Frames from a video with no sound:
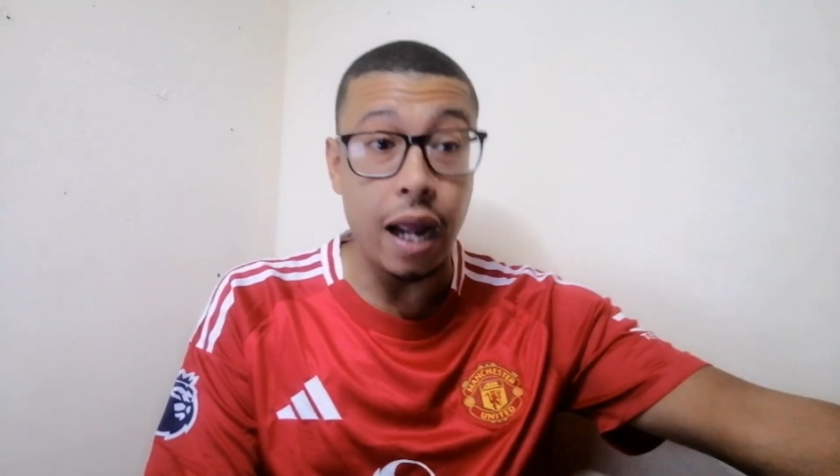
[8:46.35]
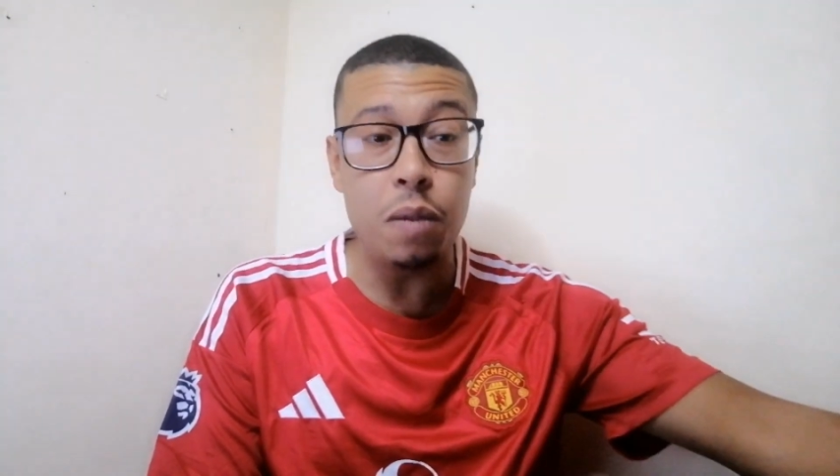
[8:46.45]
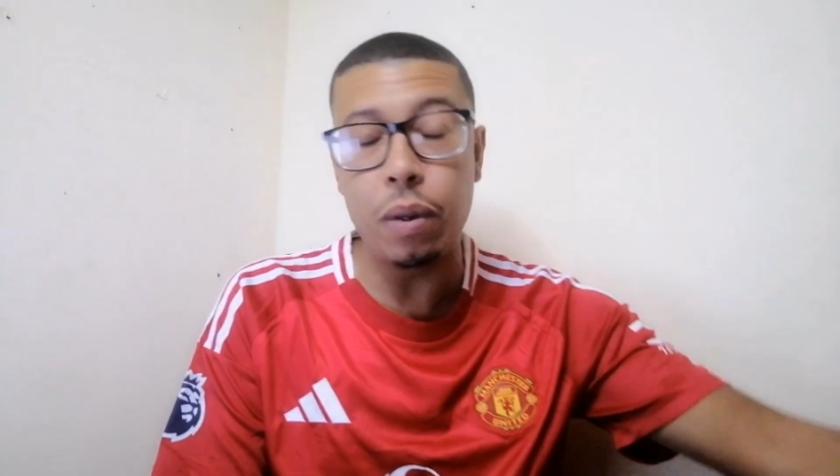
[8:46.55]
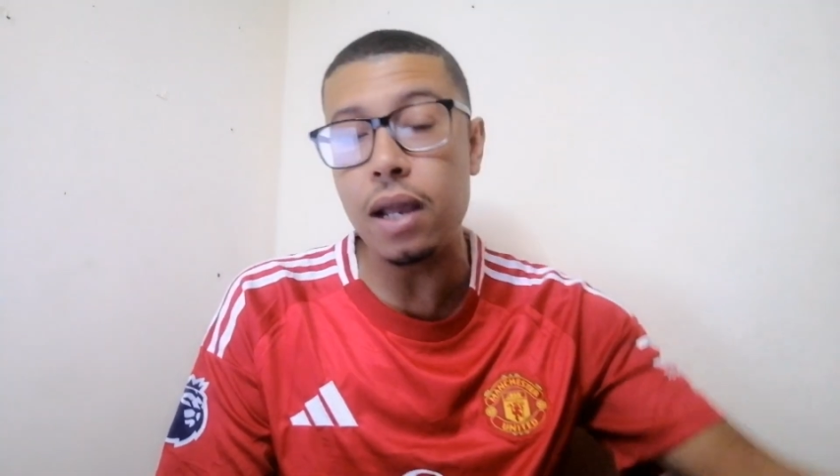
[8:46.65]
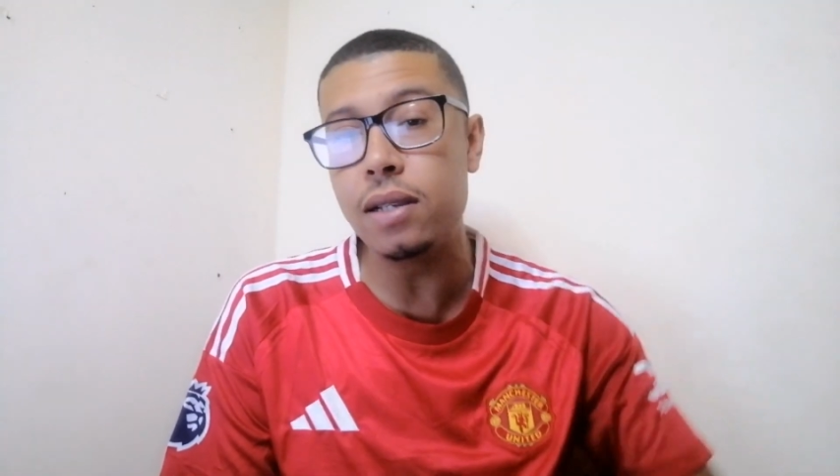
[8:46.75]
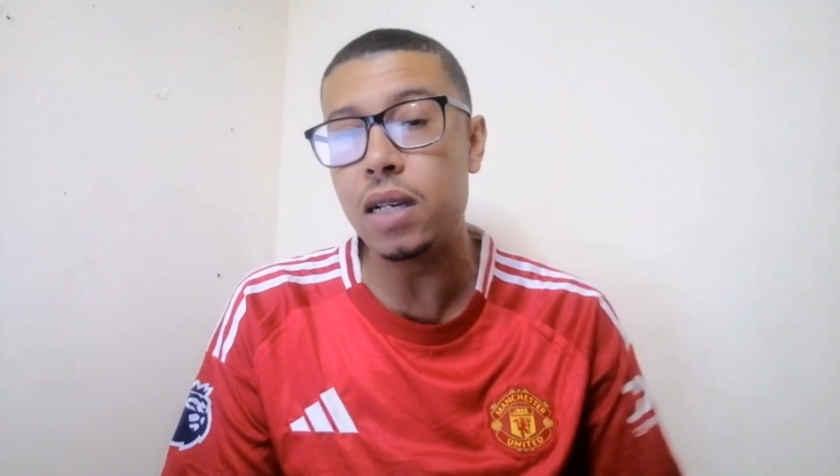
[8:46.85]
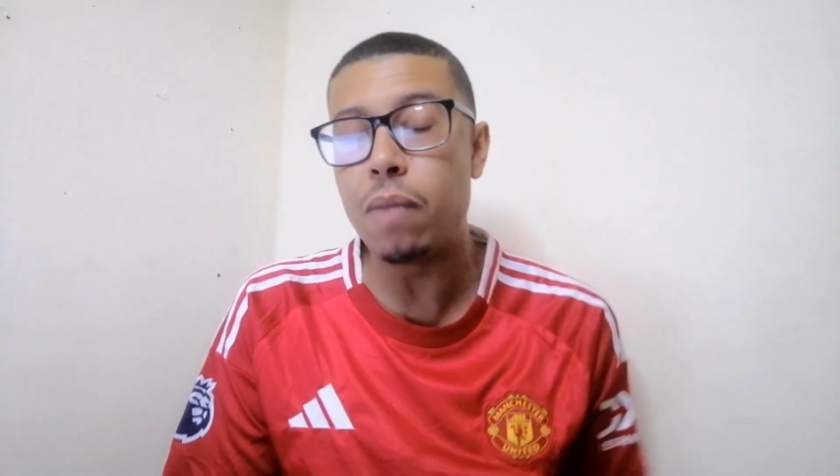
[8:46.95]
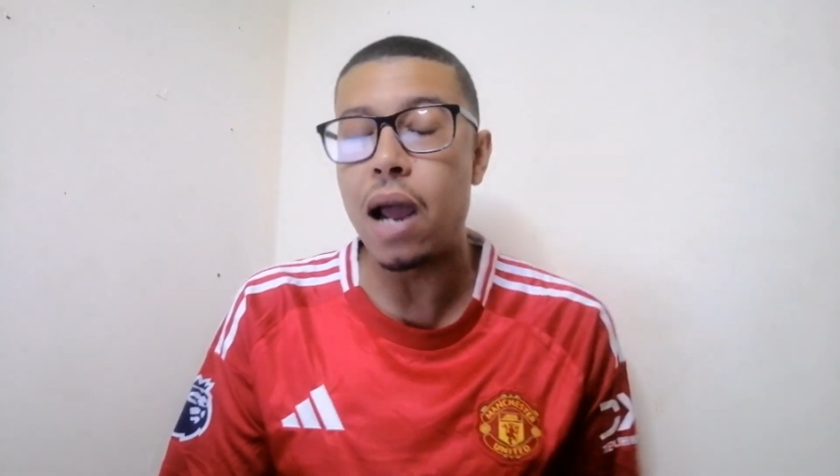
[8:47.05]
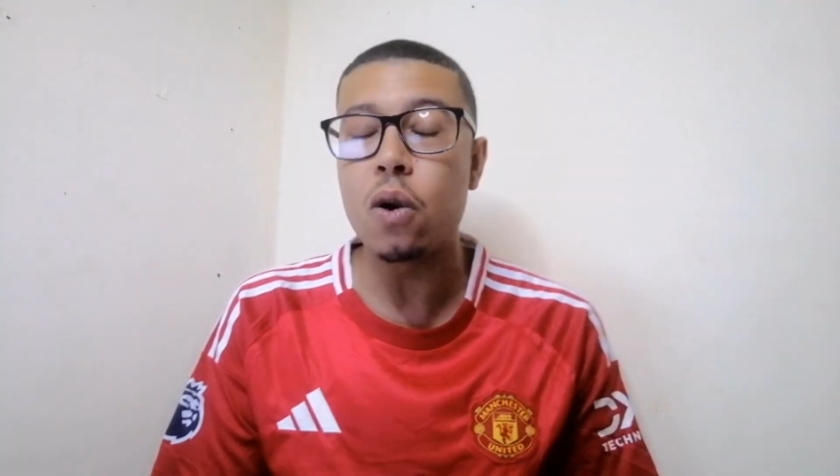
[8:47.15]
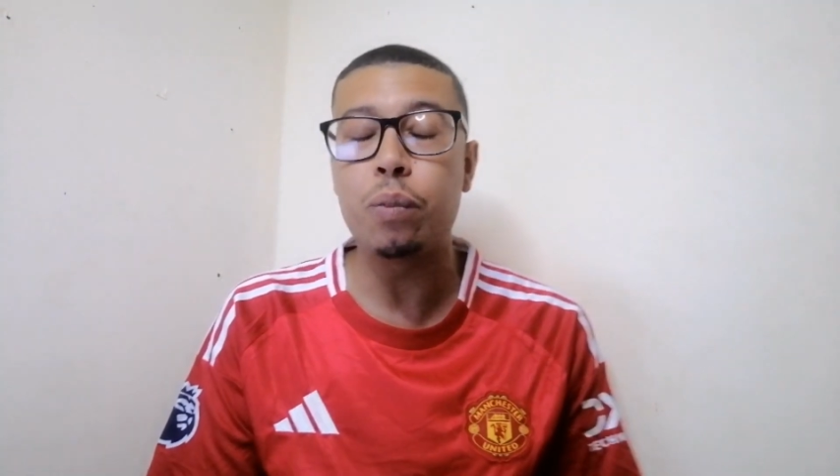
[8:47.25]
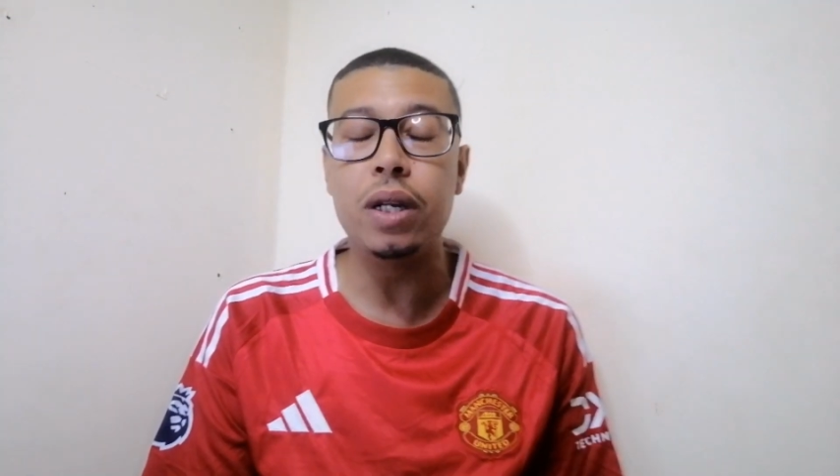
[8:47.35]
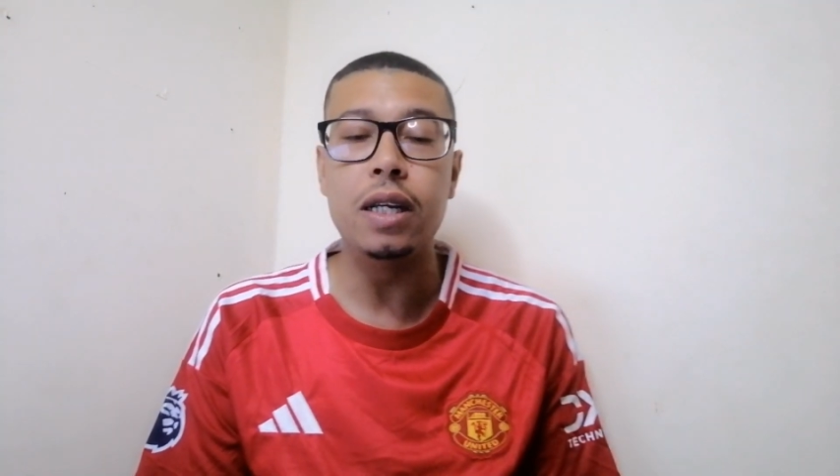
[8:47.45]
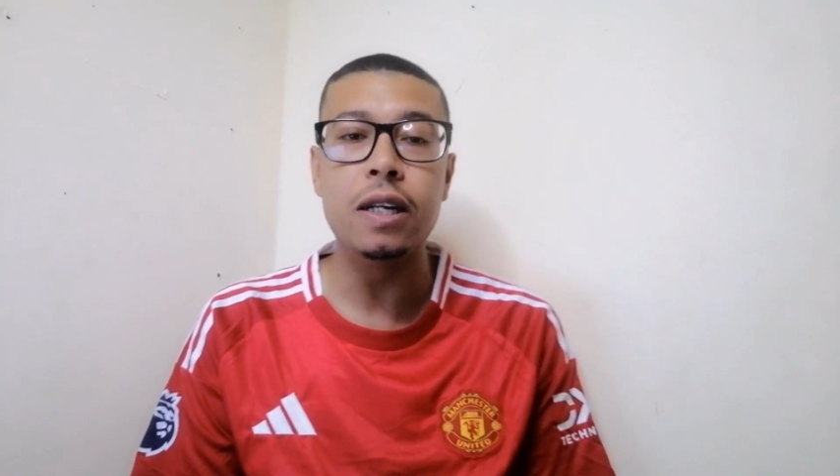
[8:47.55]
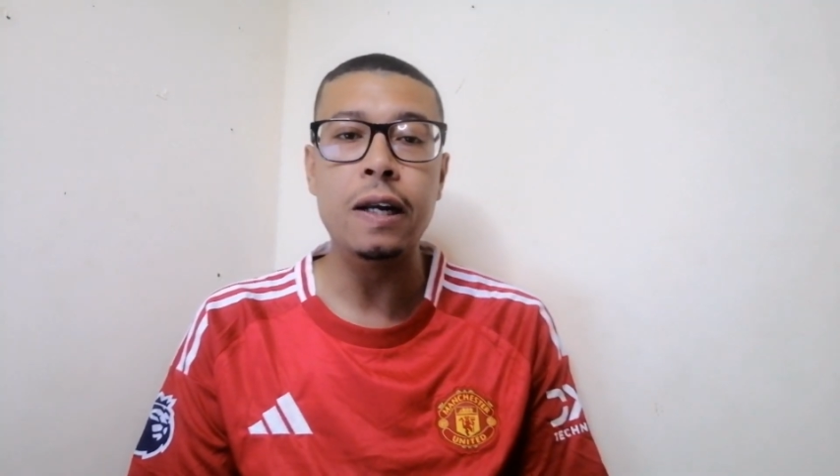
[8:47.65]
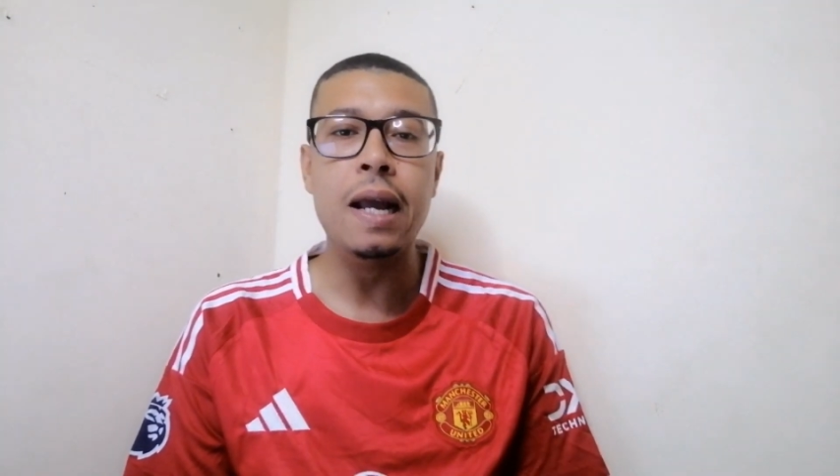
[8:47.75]
great players in my
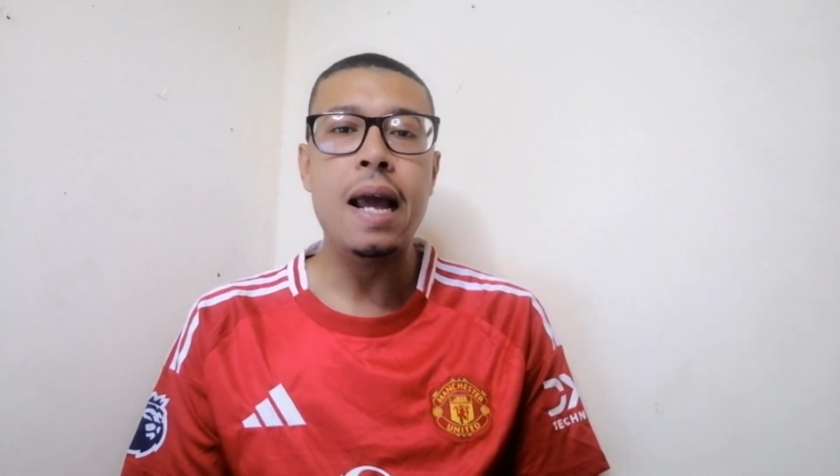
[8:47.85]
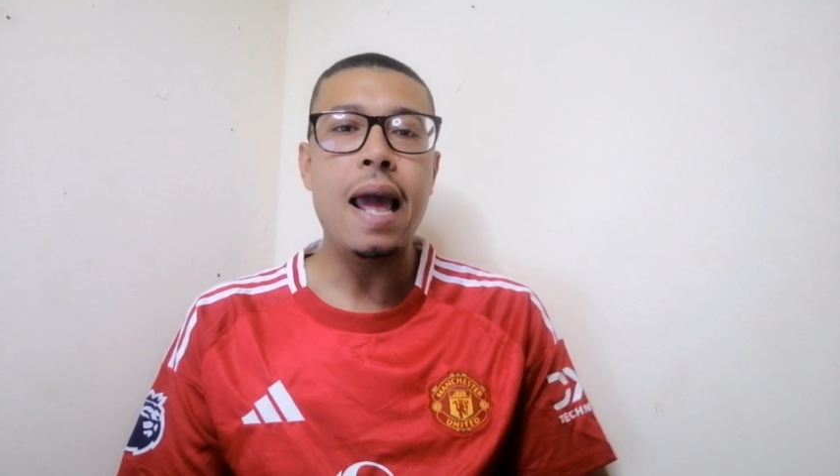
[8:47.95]
opinion.